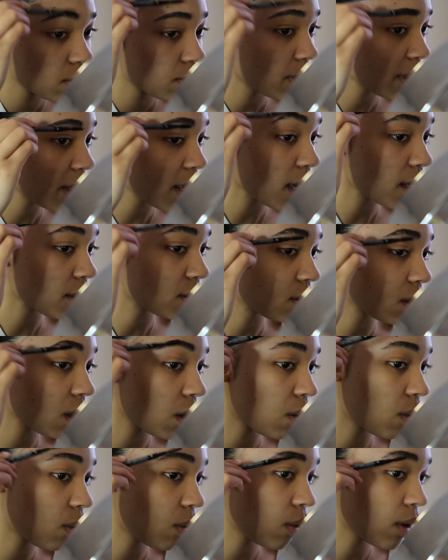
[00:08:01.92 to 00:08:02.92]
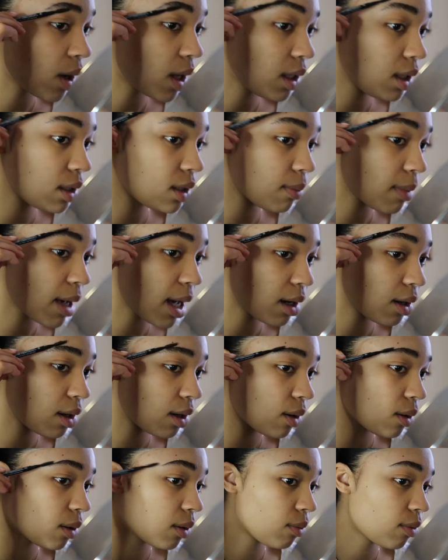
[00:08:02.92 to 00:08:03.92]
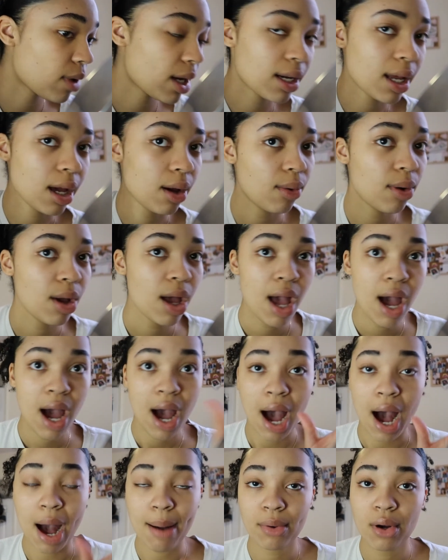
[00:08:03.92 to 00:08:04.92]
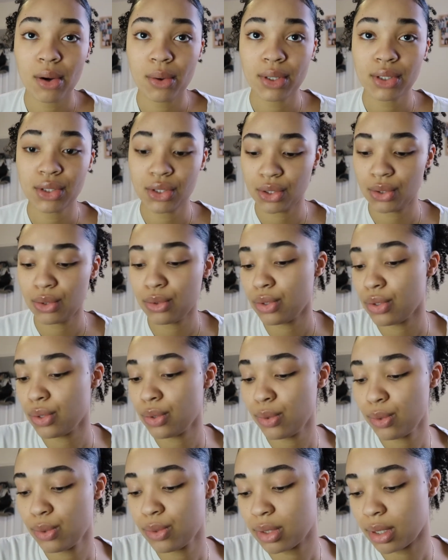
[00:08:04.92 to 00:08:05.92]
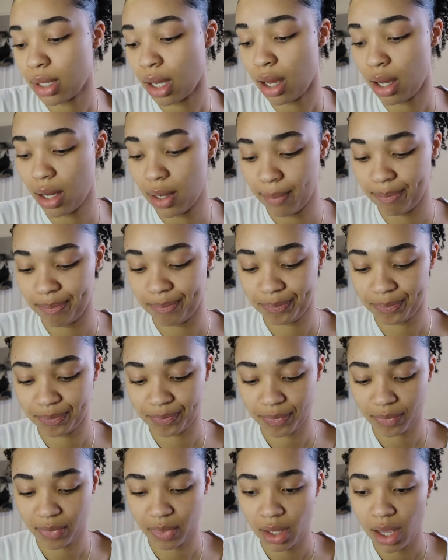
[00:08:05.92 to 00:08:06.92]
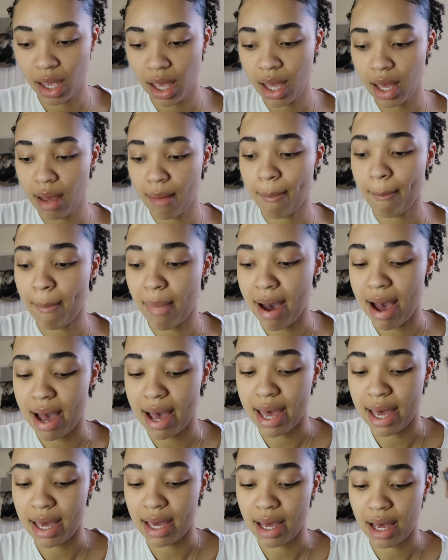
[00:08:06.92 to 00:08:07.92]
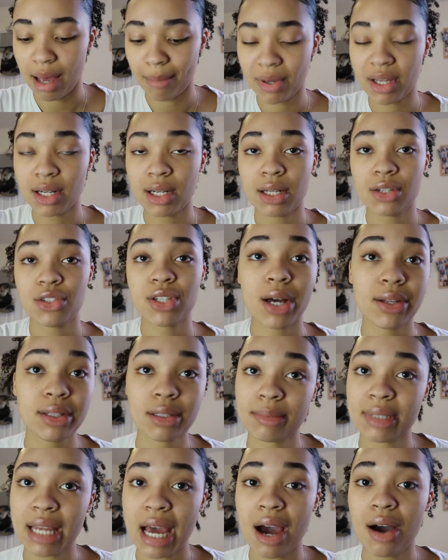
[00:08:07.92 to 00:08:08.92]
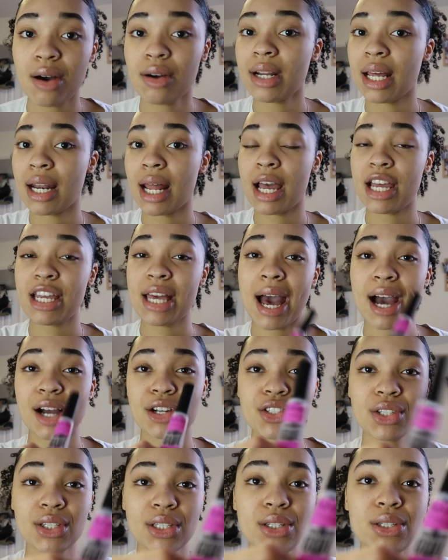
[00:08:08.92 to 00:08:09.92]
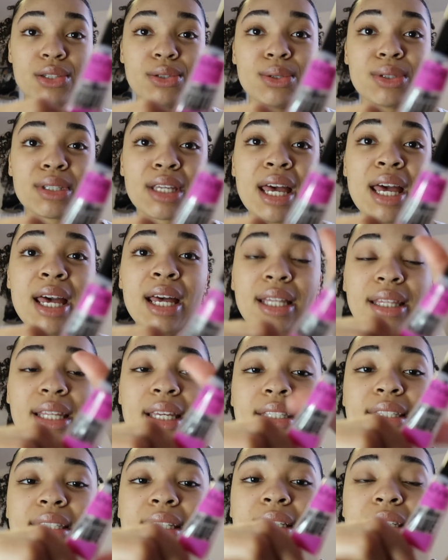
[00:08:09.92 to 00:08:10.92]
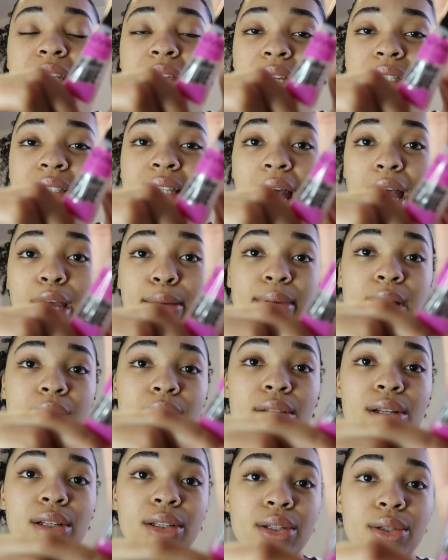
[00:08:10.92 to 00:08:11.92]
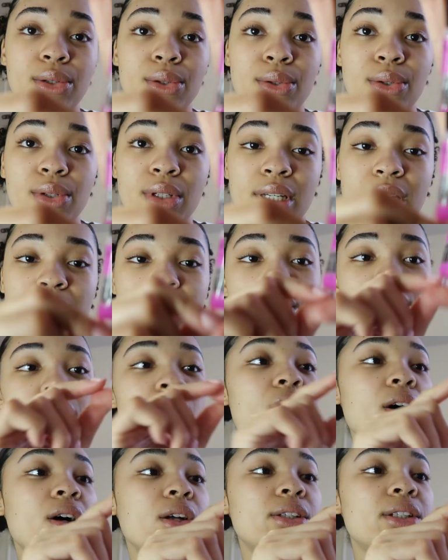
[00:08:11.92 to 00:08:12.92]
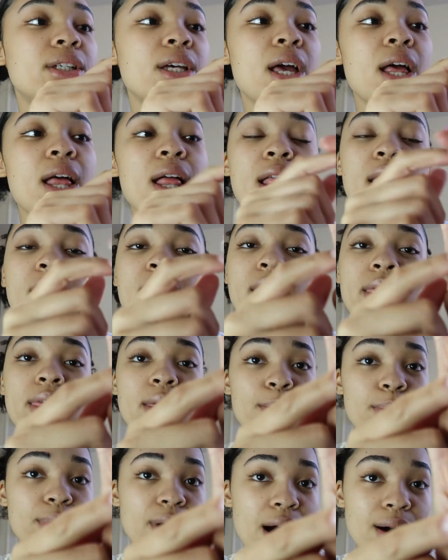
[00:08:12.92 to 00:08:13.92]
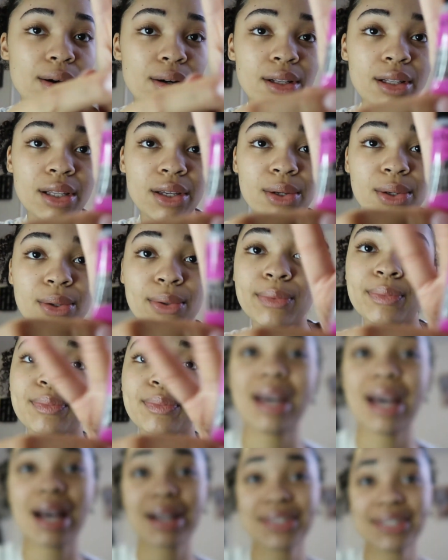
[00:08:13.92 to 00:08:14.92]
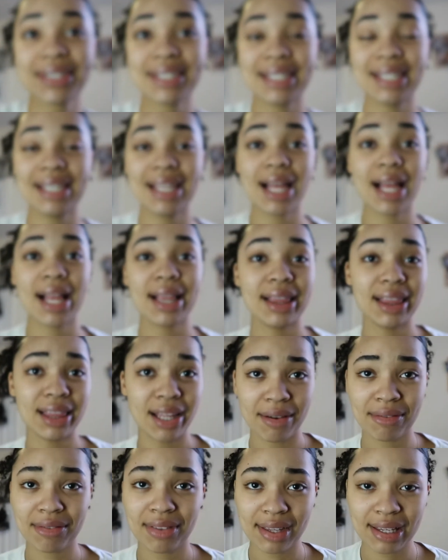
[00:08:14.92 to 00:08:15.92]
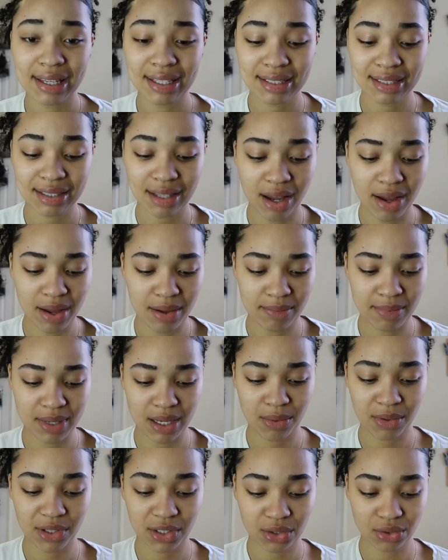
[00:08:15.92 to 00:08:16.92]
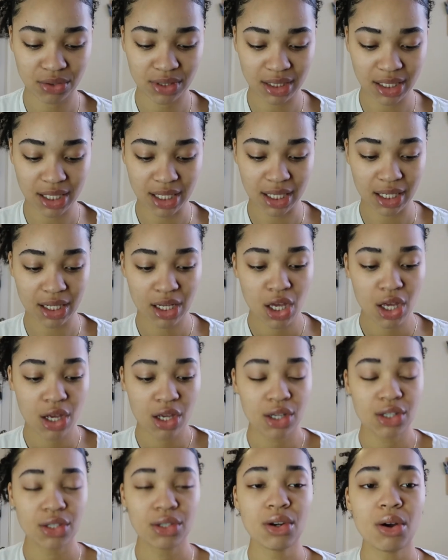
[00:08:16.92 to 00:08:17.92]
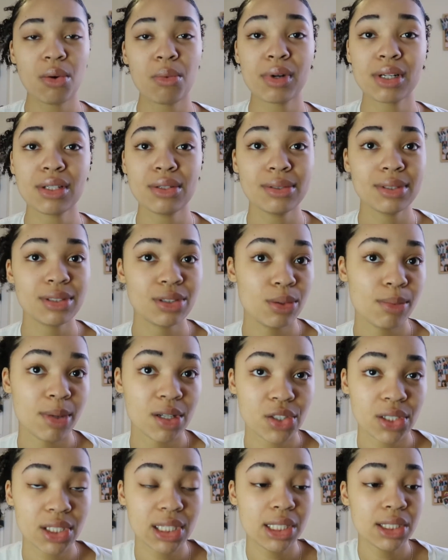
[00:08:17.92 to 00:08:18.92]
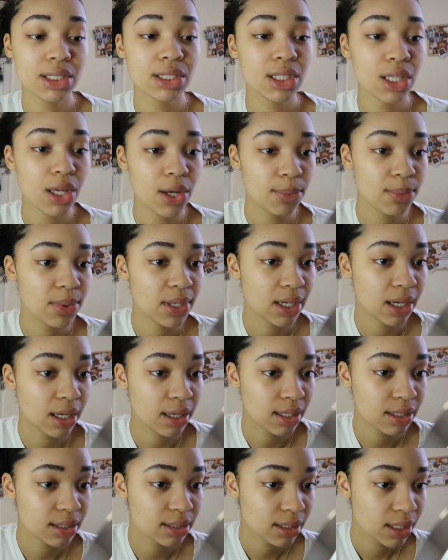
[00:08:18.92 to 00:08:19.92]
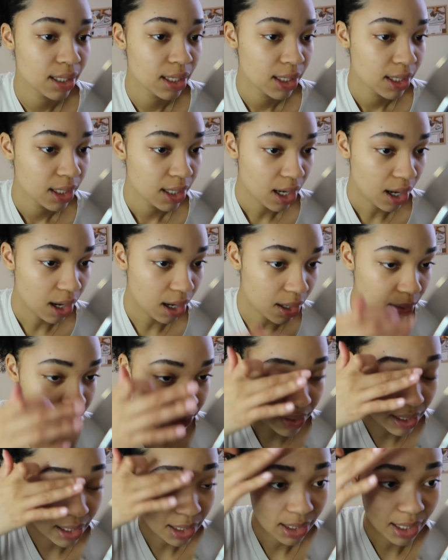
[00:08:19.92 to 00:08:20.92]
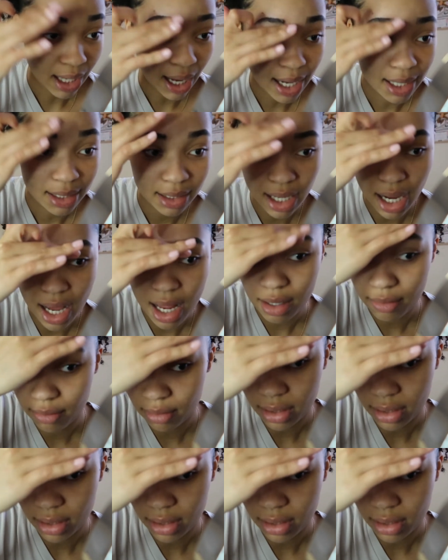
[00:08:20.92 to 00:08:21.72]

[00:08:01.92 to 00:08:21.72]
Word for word: so yeah so it doesn't matter right now i'm going to use um my i'm gonna gel them down and i actually use this nyx eyebrow glue it's called the brow glue actually love this um it works really good you don't want to use too much of this though because um then it can kind of